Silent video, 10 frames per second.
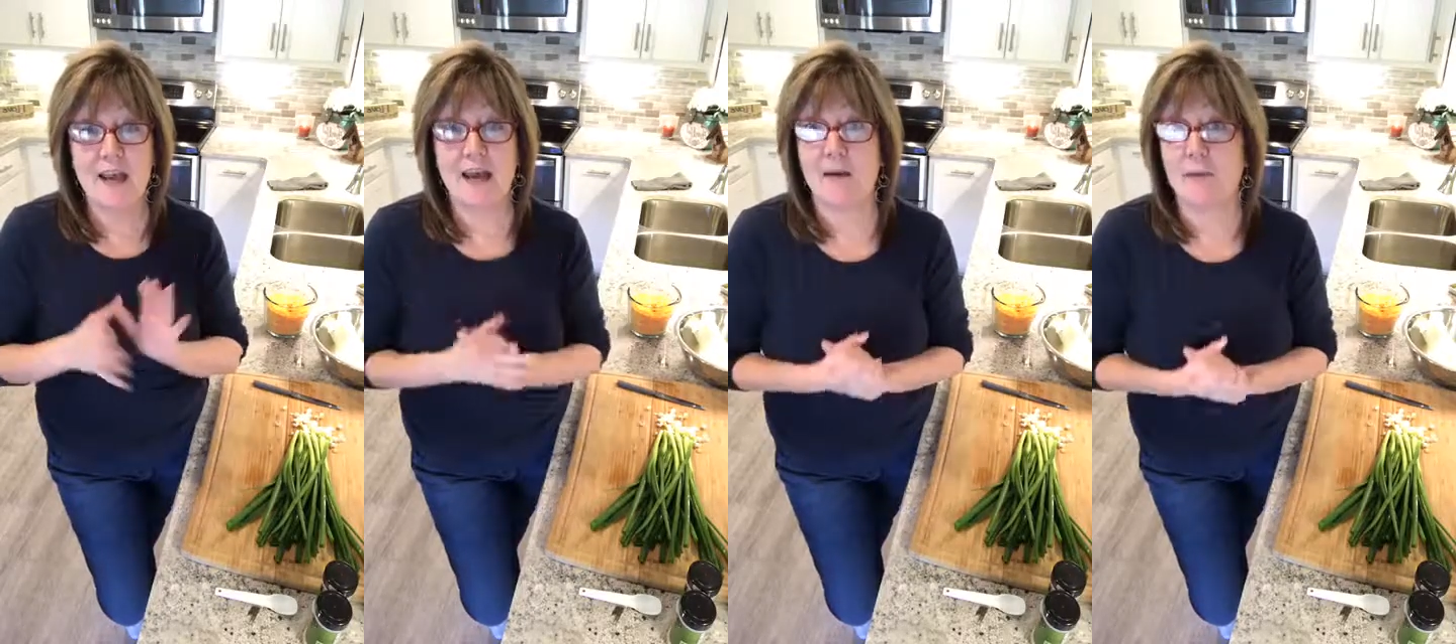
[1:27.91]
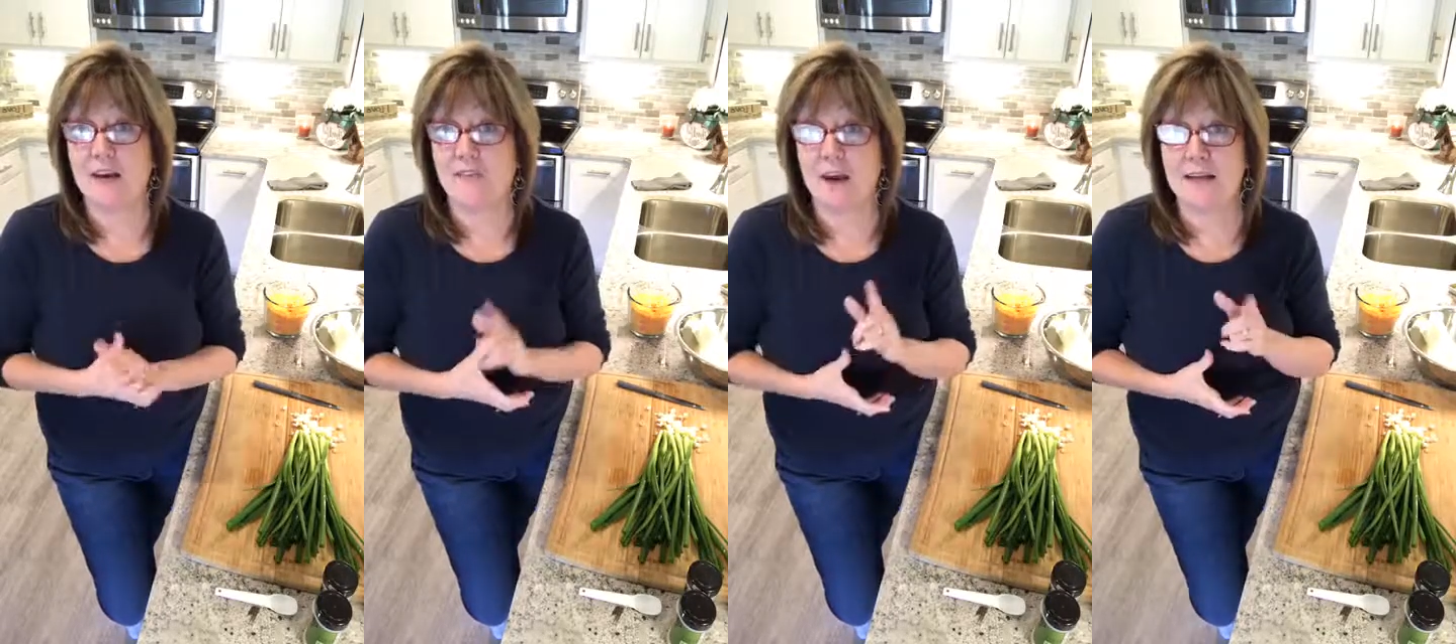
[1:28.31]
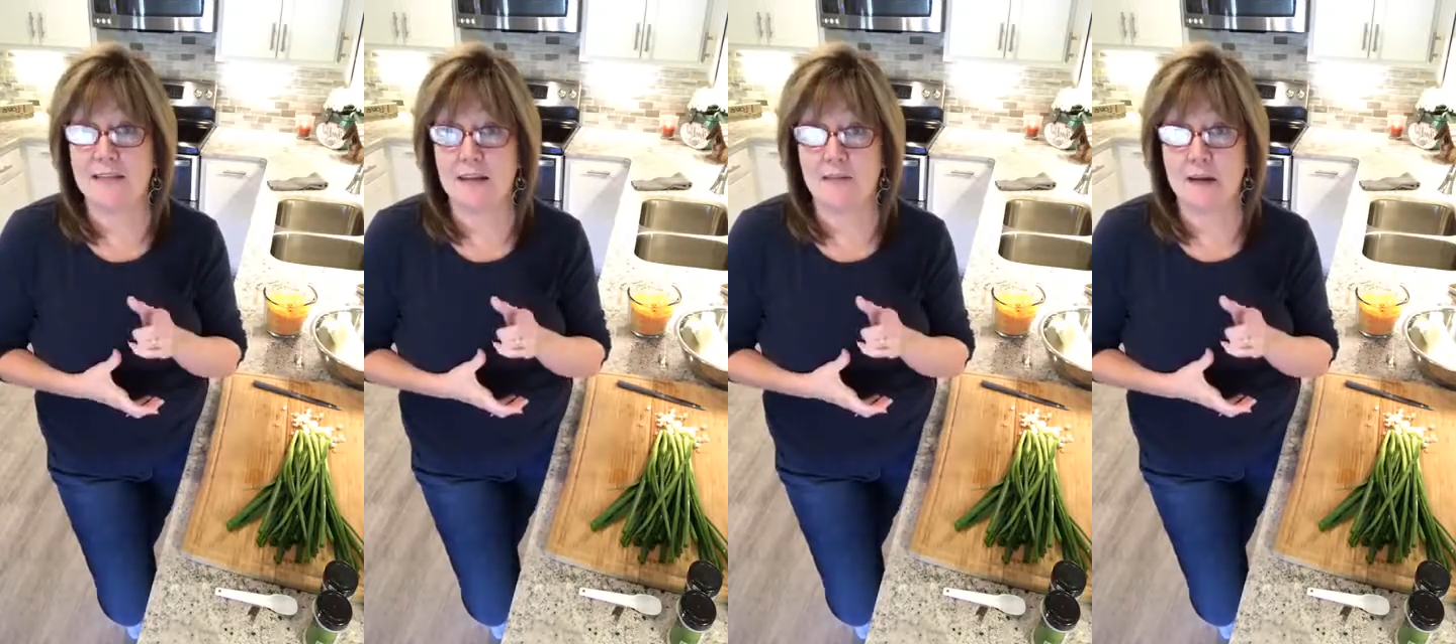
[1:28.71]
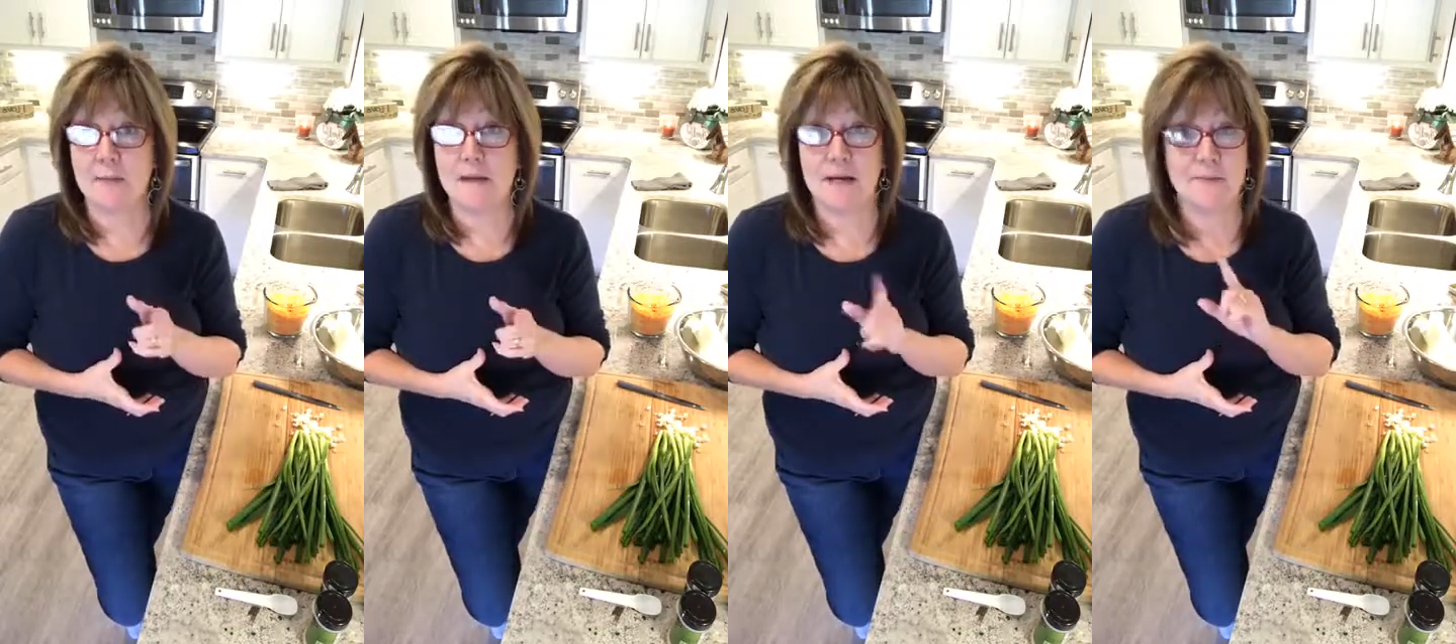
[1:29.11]
I got a Black Friday sale
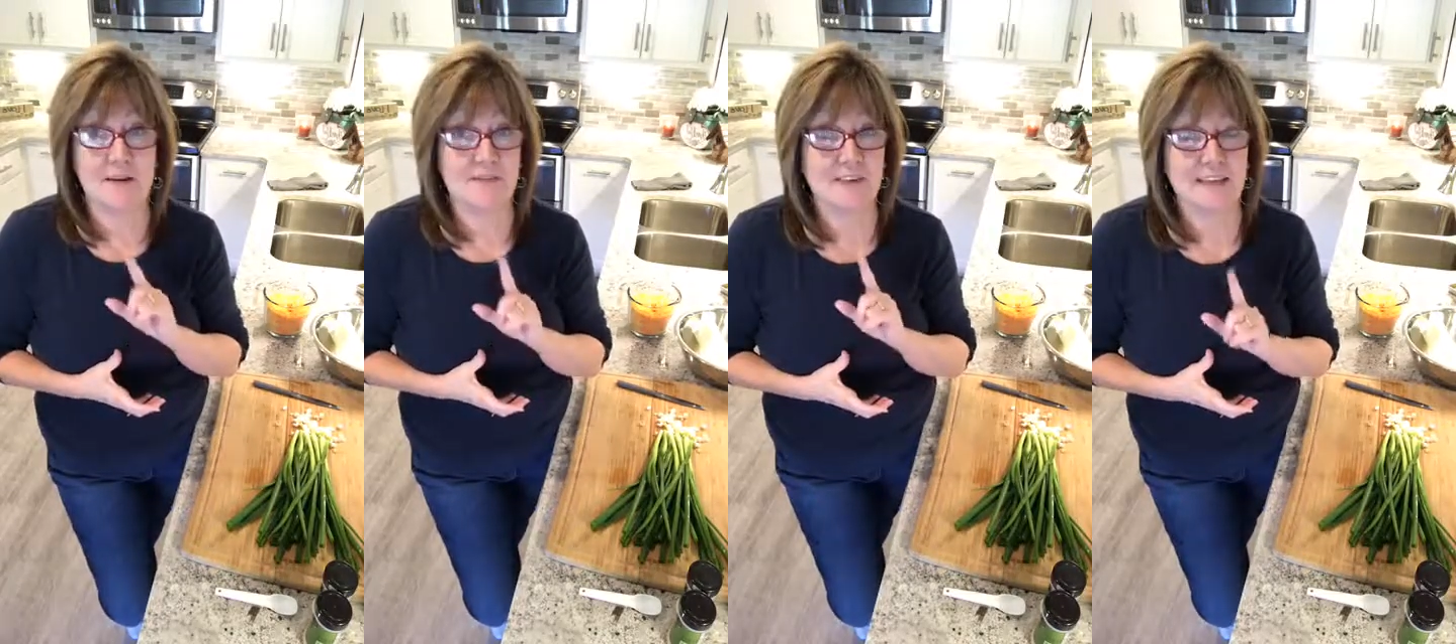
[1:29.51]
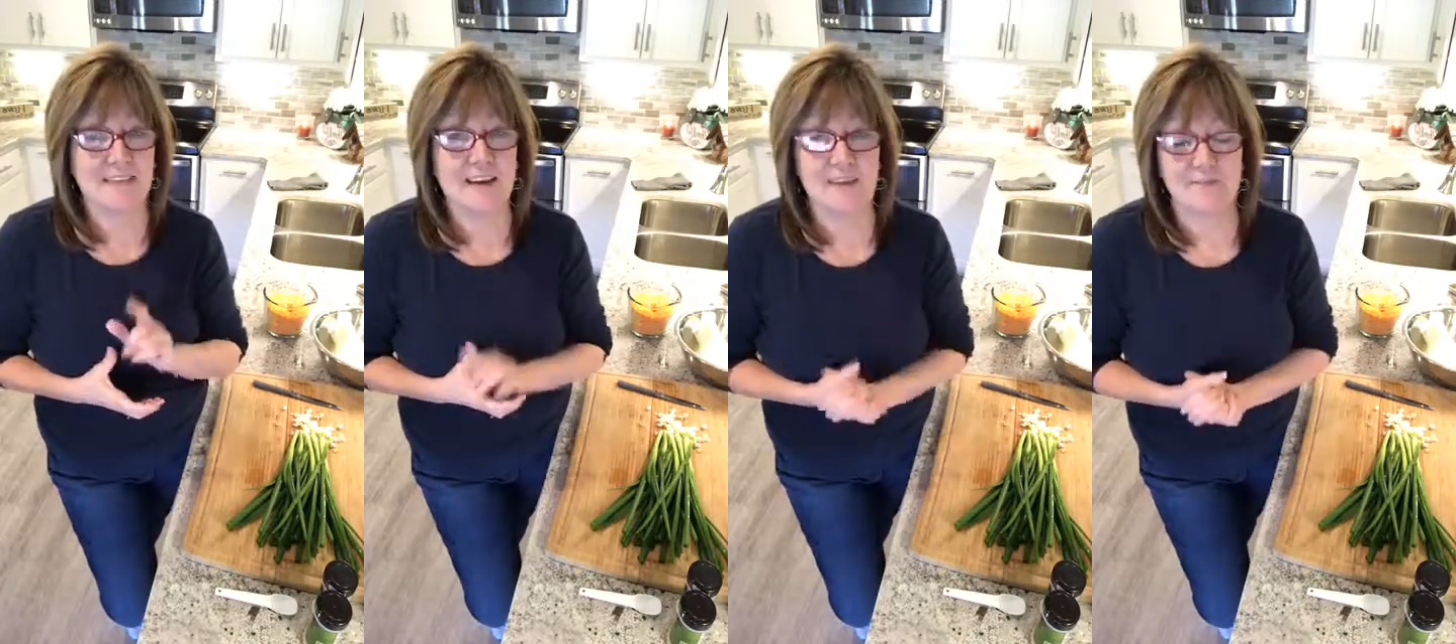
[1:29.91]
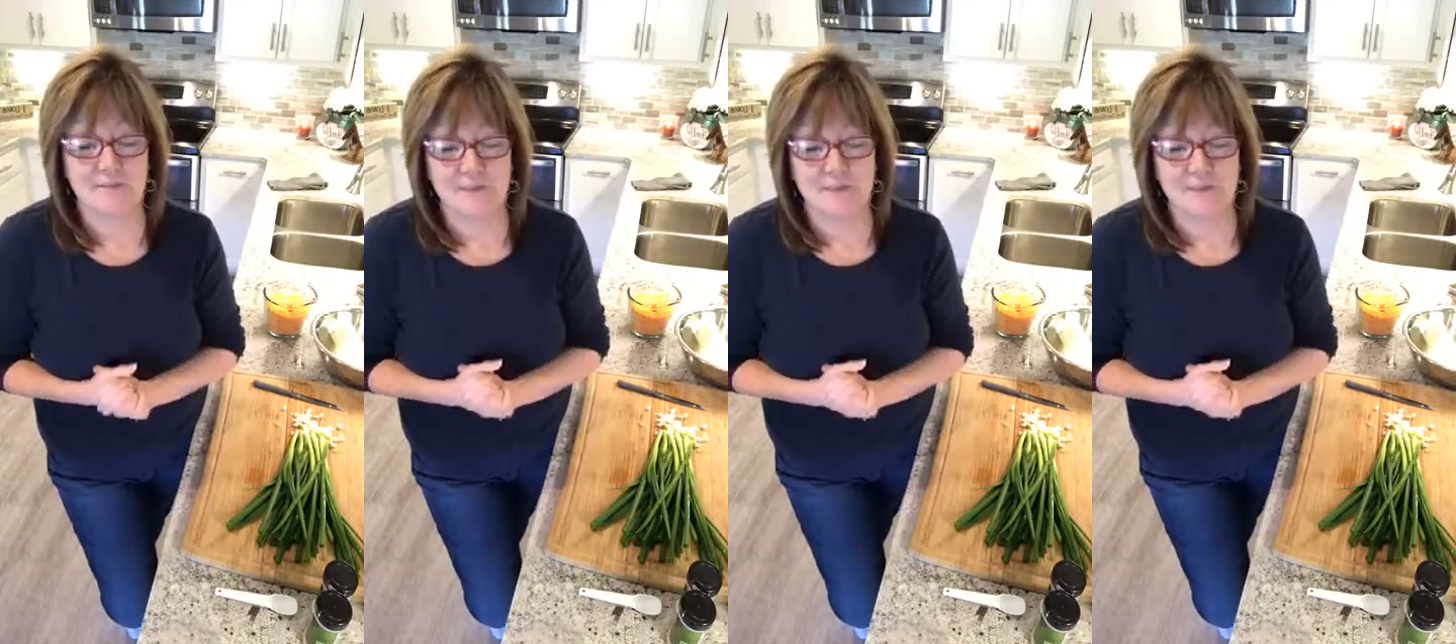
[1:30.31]
coming up. Don't forget that.